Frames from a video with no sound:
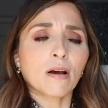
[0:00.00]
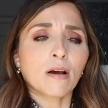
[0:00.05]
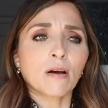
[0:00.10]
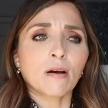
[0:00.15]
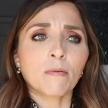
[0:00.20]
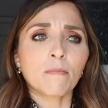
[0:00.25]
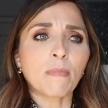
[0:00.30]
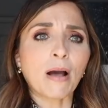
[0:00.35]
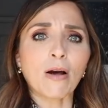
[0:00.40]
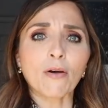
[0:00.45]

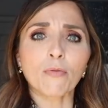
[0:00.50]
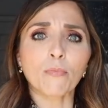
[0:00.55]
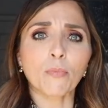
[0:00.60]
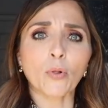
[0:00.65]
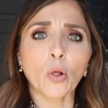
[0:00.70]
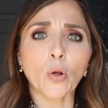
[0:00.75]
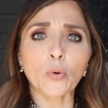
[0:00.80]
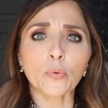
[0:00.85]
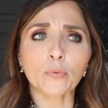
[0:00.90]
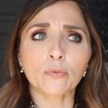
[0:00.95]
Uh, mouth
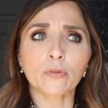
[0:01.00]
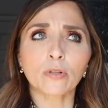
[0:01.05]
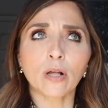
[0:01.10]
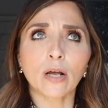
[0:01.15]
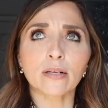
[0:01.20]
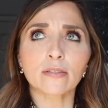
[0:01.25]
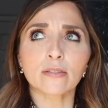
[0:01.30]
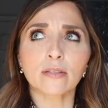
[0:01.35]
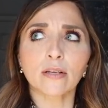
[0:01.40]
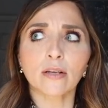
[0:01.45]
blown
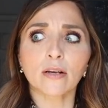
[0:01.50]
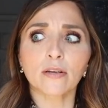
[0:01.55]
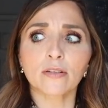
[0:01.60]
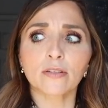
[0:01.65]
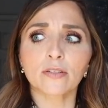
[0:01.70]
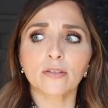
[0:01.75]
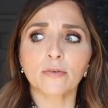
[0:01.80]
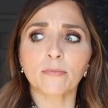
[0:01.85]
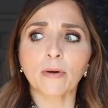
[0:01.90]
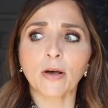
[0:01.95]
glass. How do
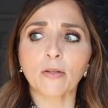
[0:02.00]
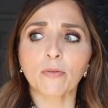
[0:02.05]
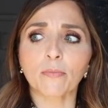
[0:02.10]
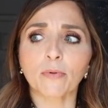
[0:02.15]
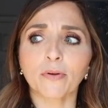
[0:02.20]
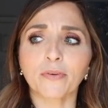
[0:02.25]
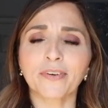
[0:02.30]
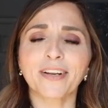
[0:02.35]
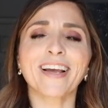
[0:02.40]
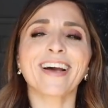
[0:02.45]
you do it? Mouth
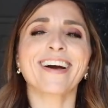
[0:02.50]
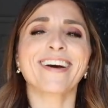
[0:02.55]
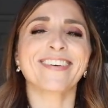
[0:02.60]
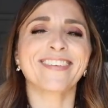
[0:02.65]
blown. Yeah,